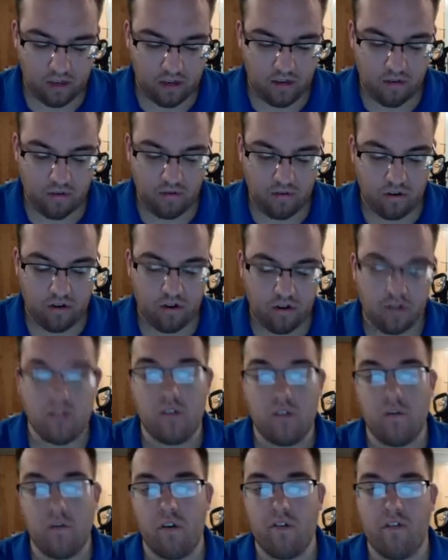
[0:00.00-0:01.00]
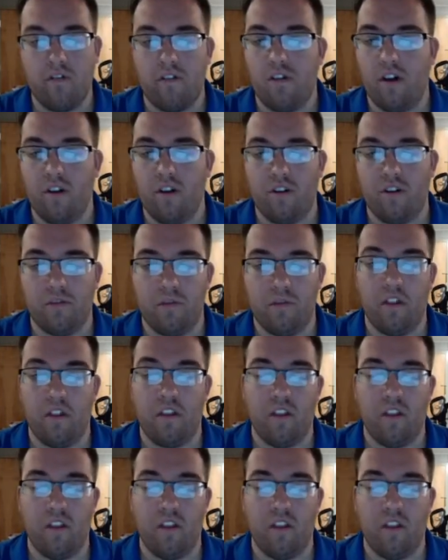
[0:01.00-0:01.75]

$225 a month.